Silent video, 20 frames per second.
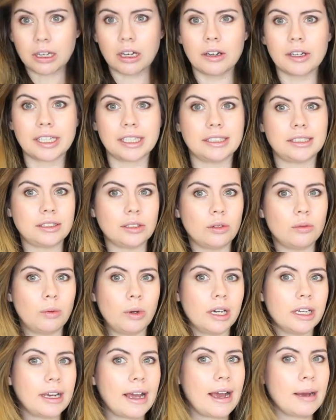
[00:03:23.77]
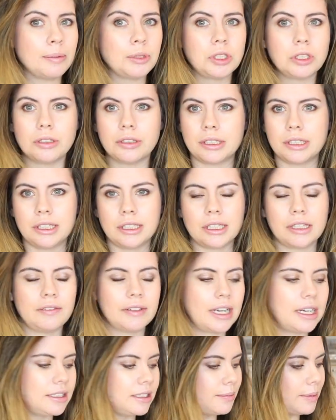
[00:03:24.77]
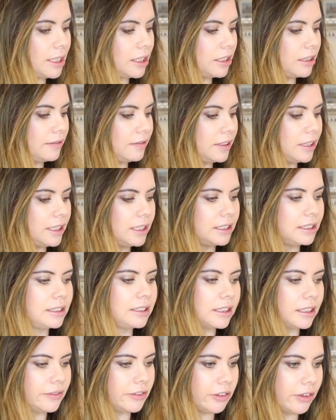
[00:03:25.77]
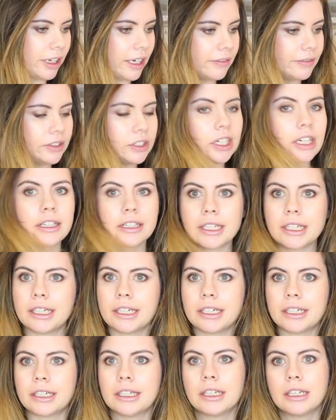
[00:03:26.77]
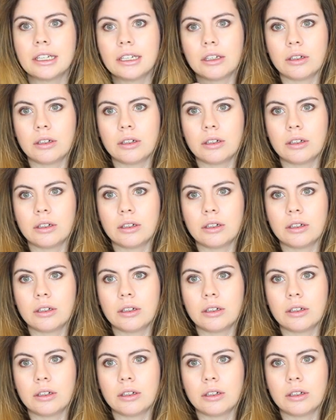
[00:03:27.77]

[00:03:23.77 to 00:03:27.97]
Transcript: Okay, so one optional thing I forgot to mention for this, if you have dark hair,